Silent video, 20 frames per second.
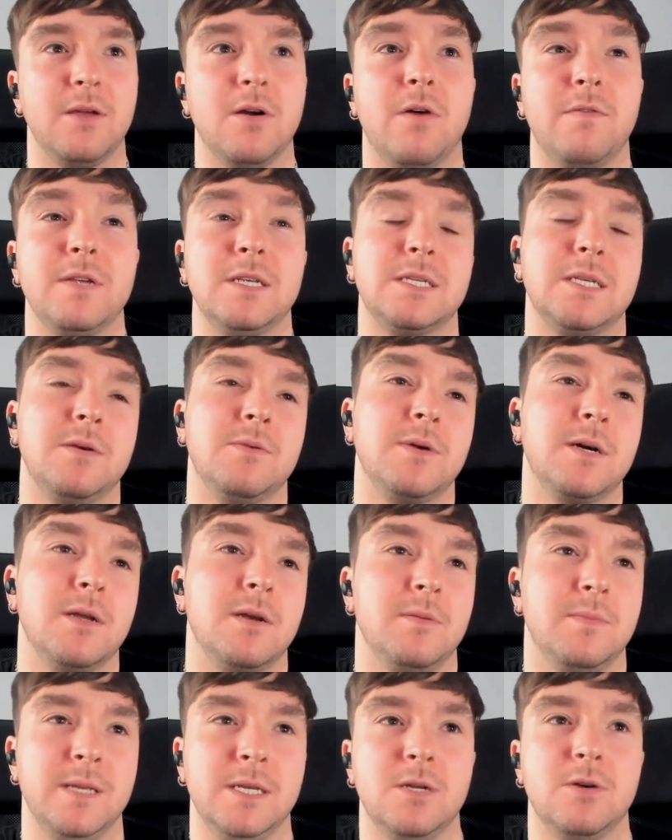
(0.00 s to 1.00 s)
Obviously, we're going
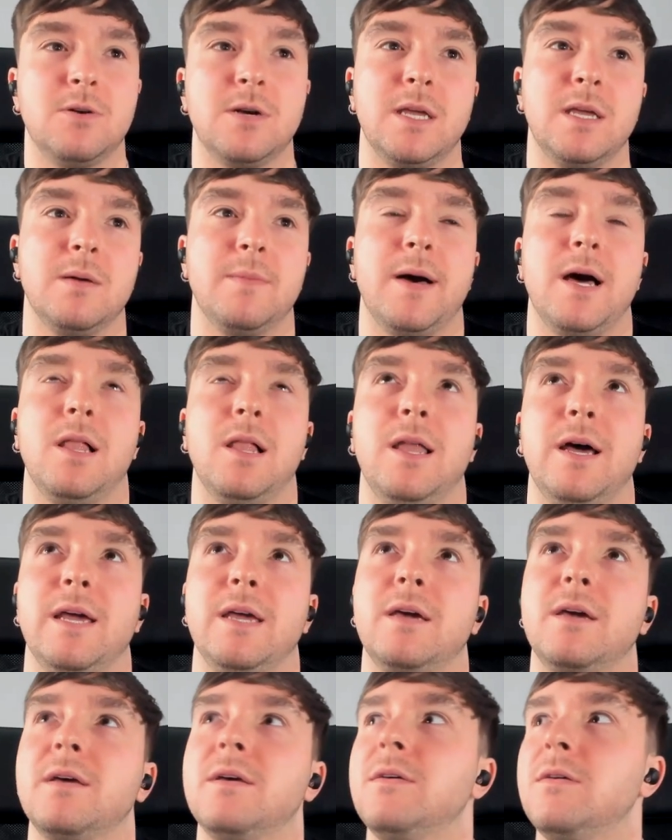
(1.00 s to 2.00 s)
to be talking about
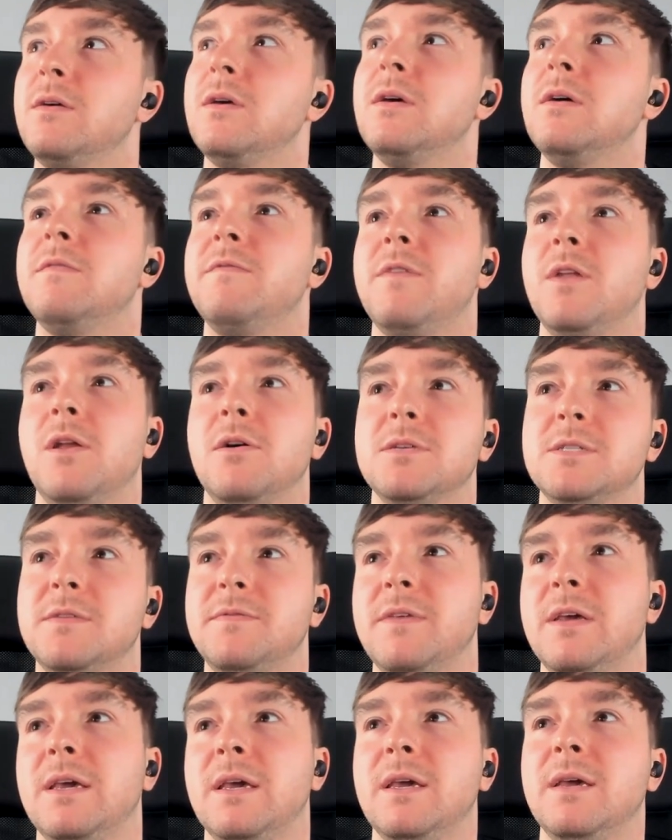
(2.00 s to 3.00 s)
like
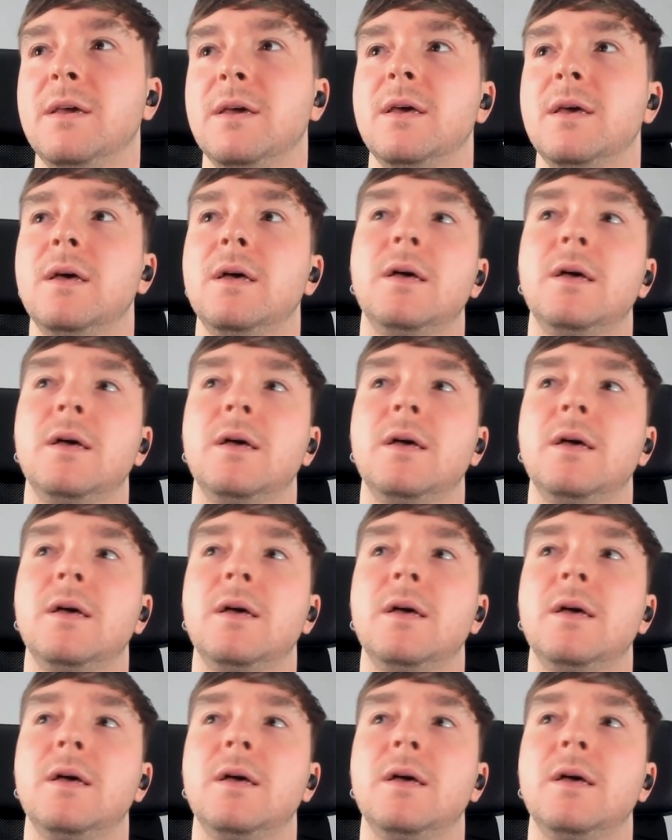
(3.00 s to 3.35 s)
philosophy.